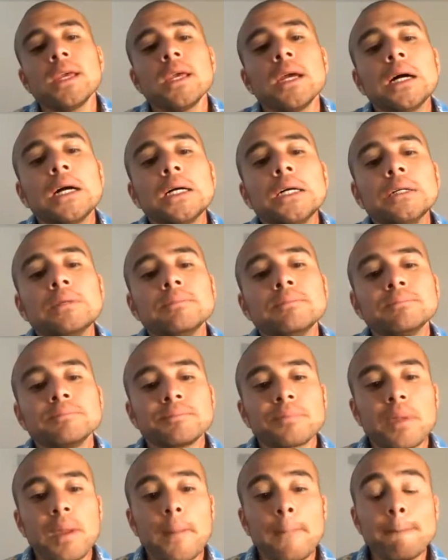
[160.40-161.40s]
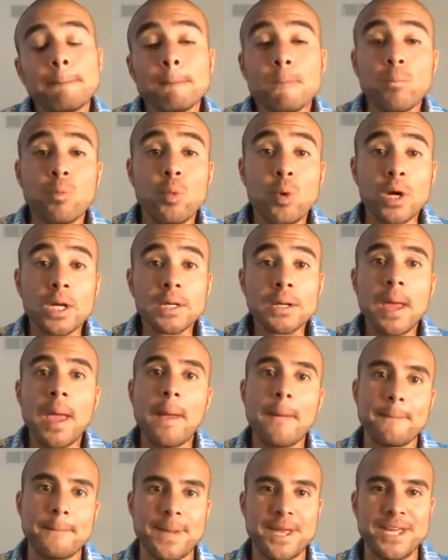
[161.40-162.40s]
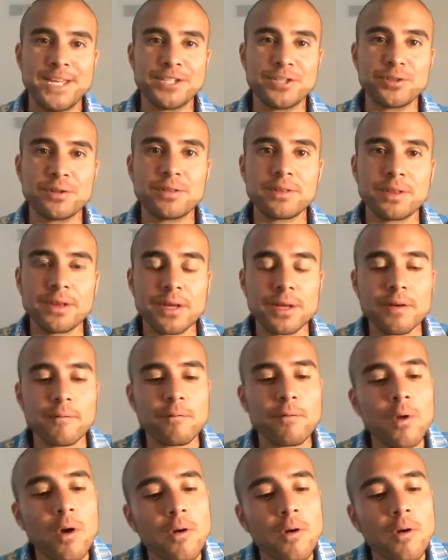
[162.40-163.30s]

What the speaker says: One major thing,